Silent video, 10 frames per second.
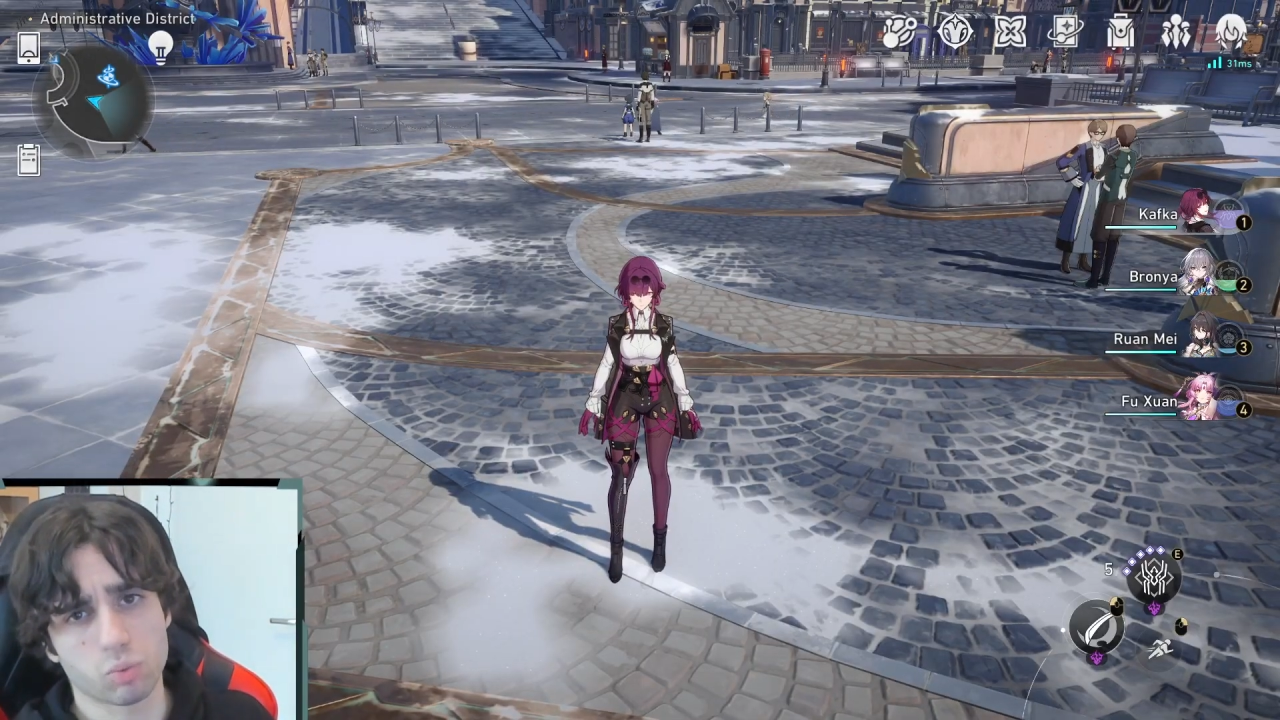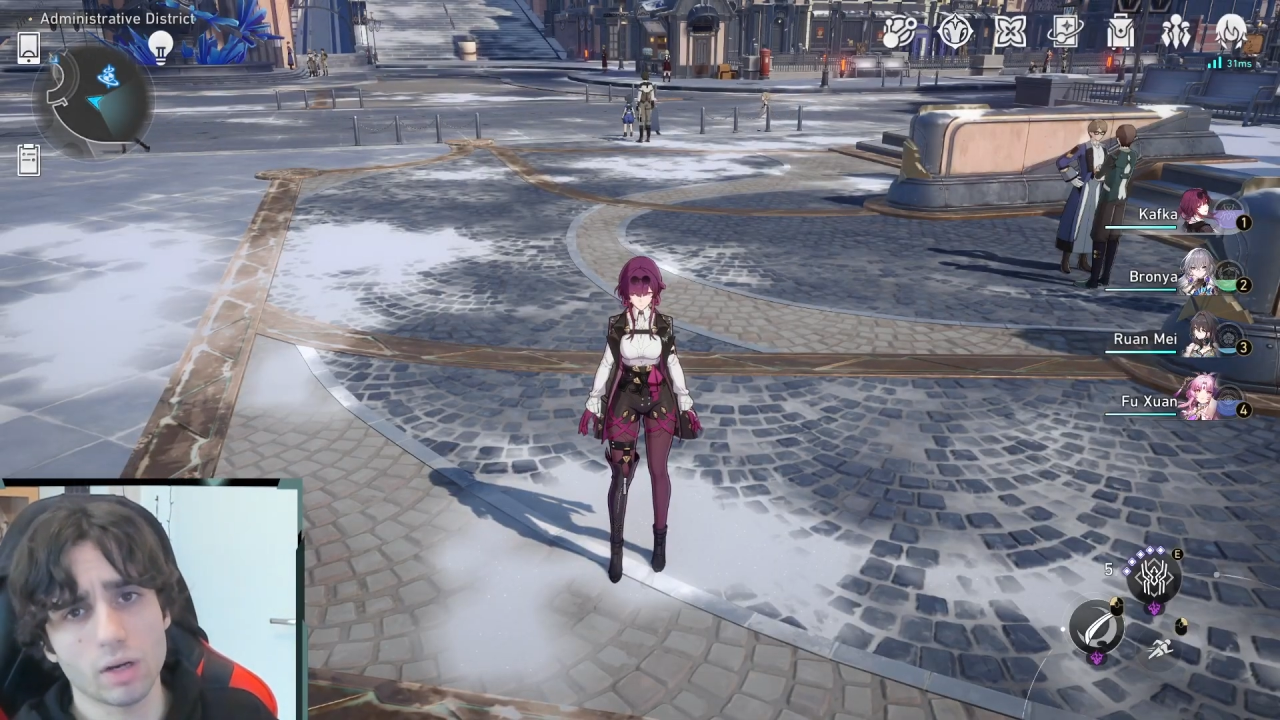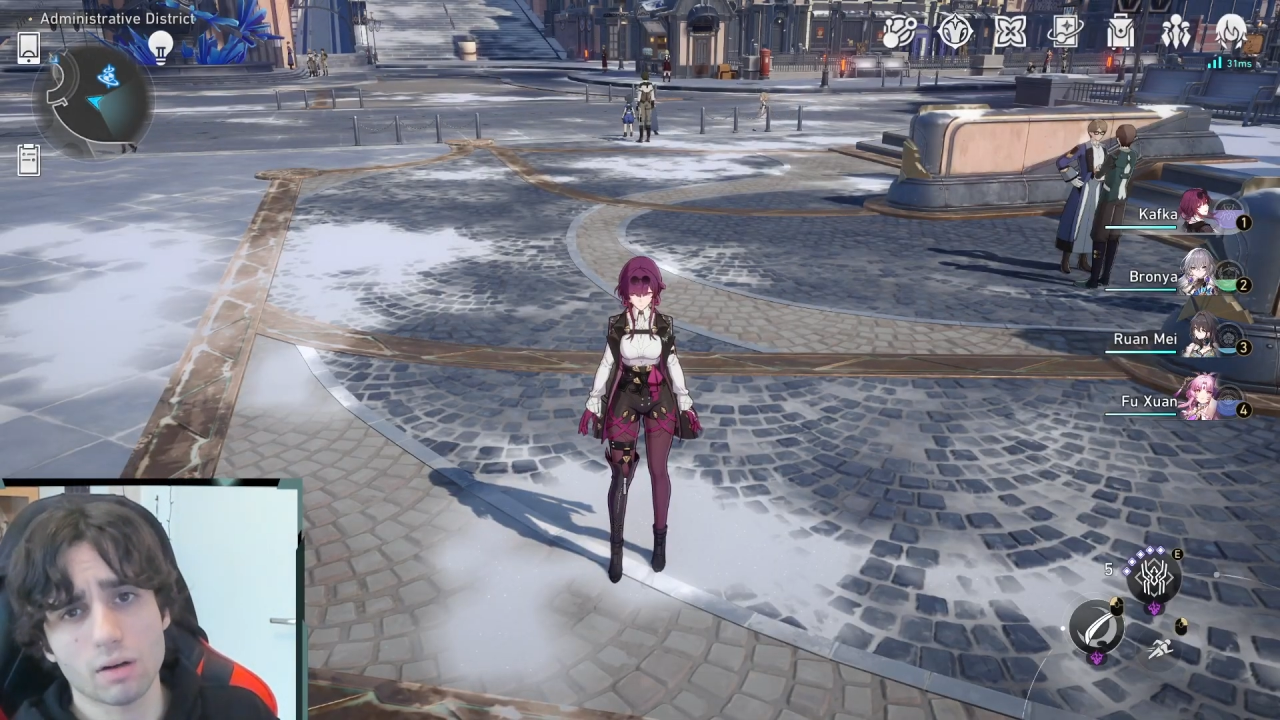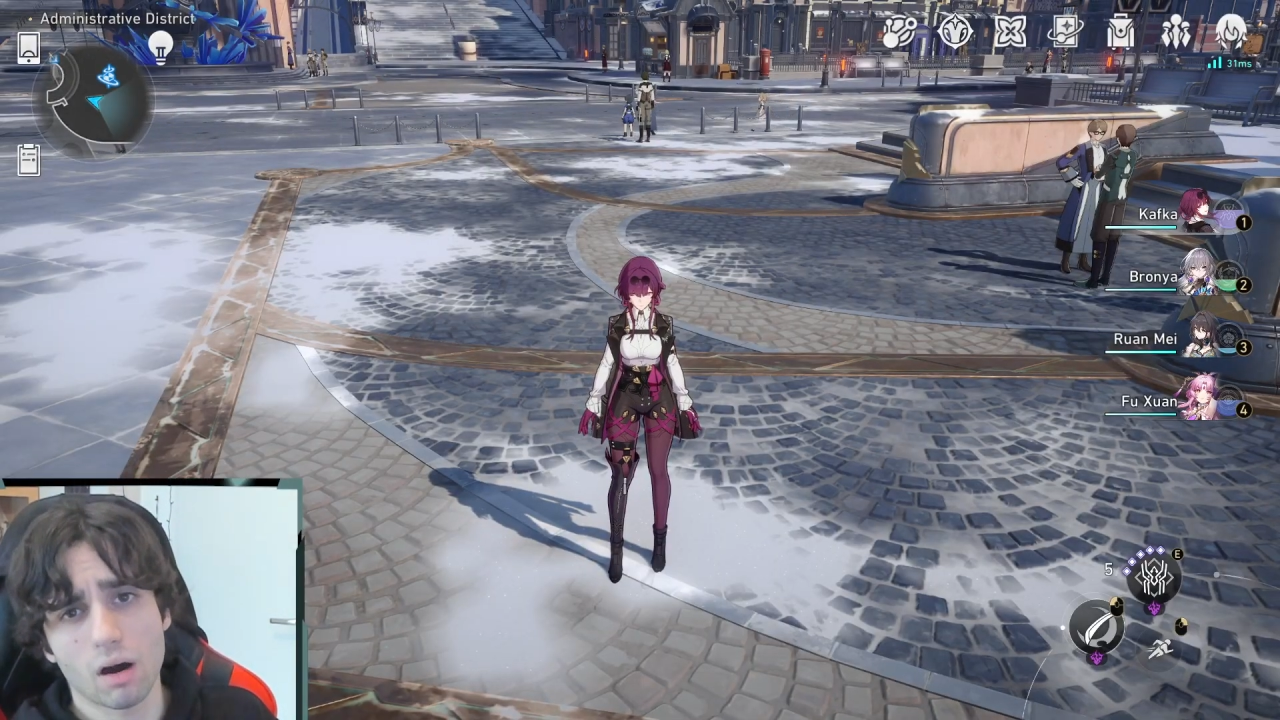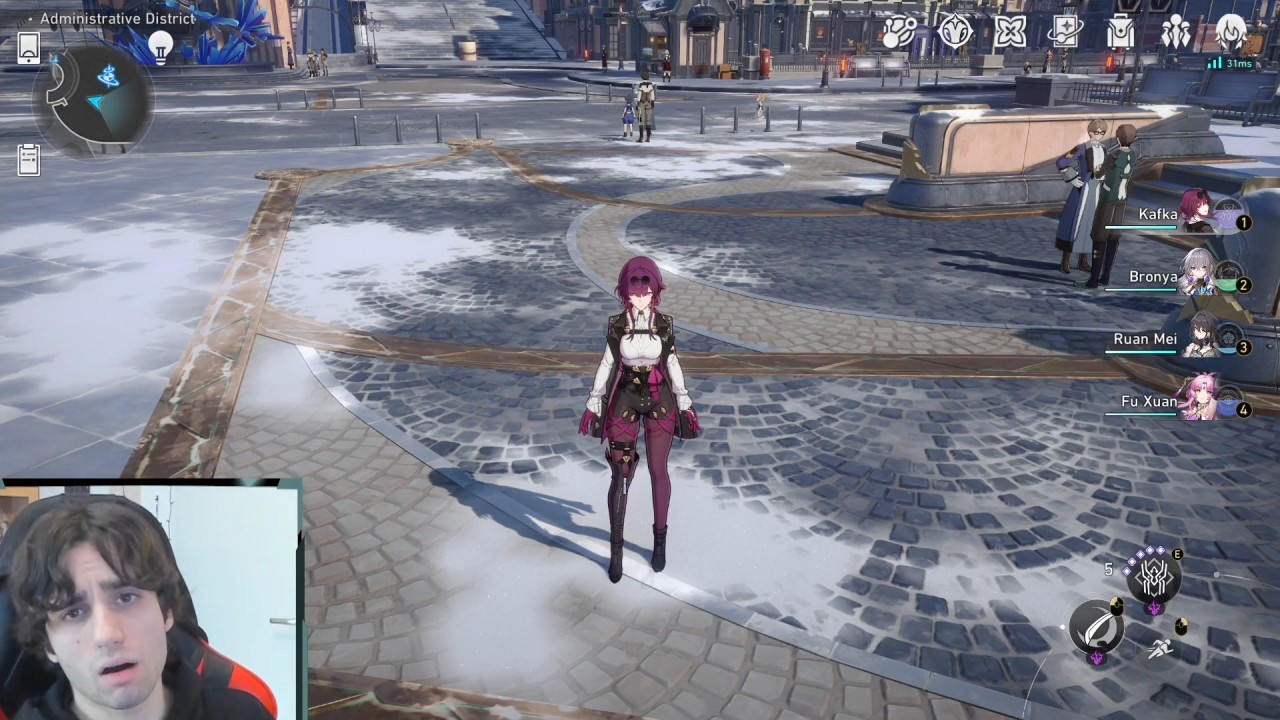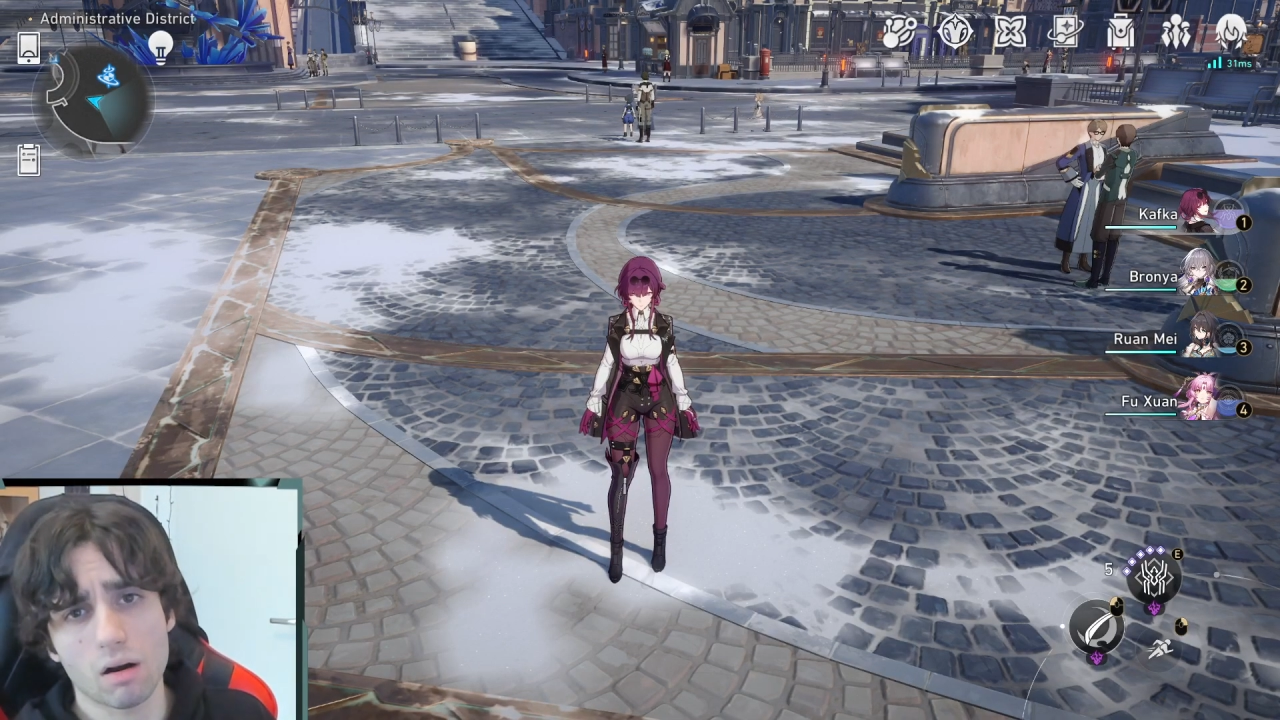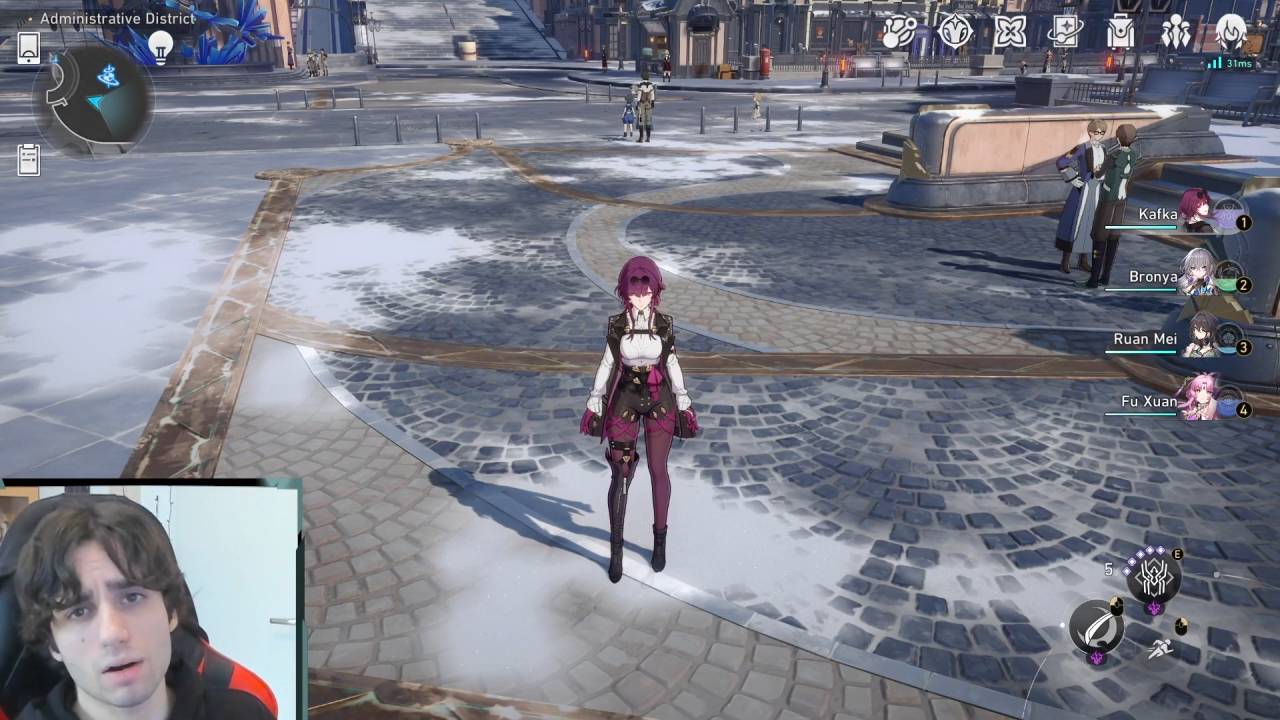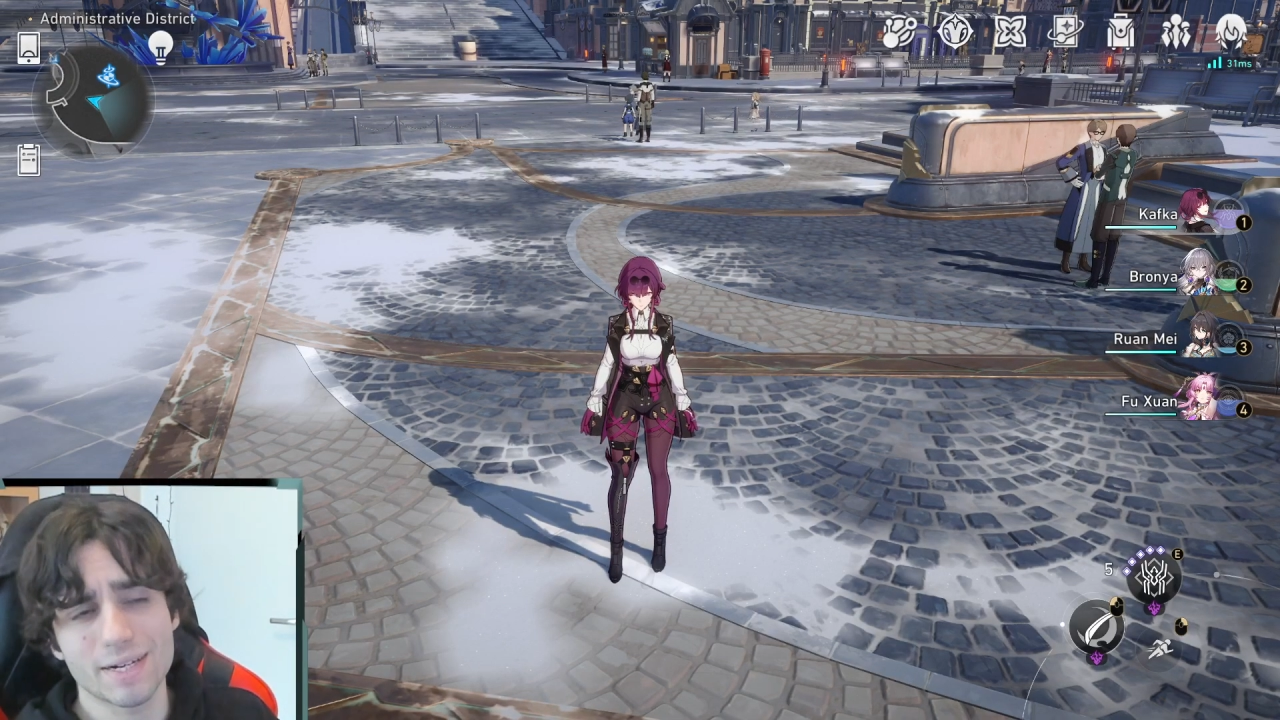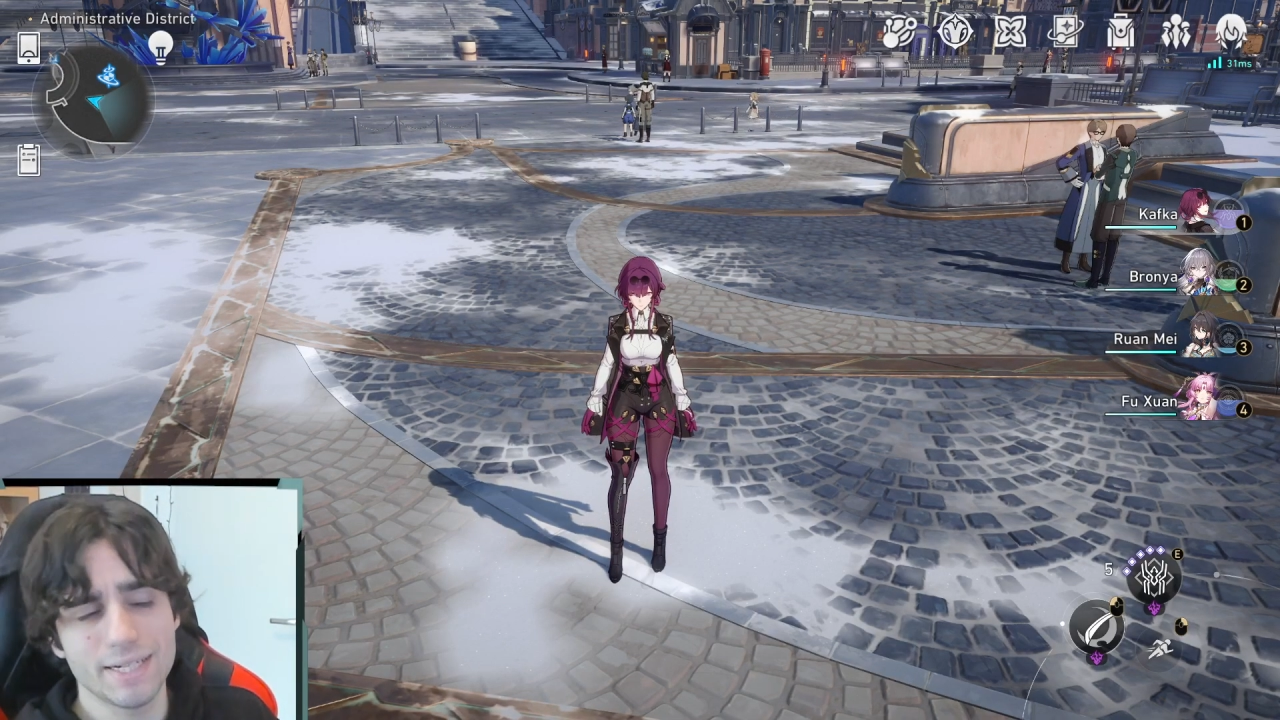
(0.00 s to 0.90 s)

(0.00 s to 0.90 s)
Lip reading: what are